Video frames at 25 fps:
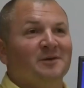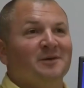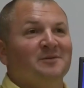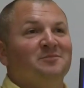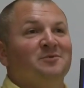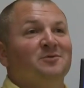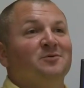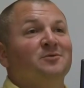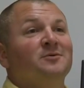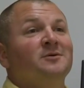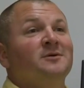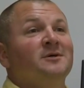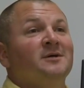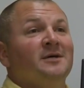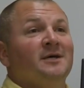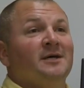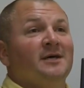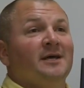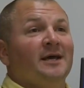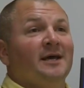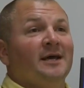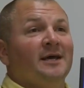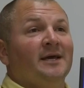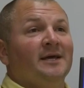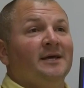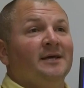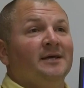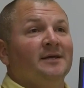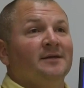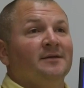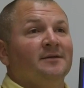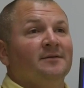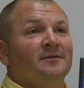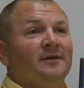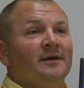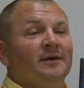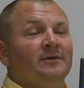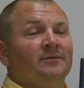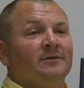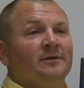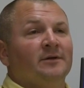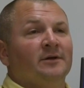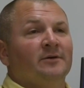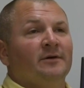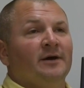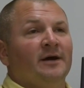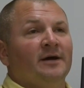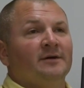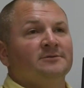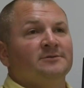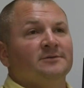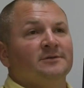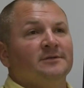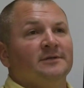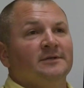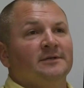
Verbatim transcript: people, and they would go after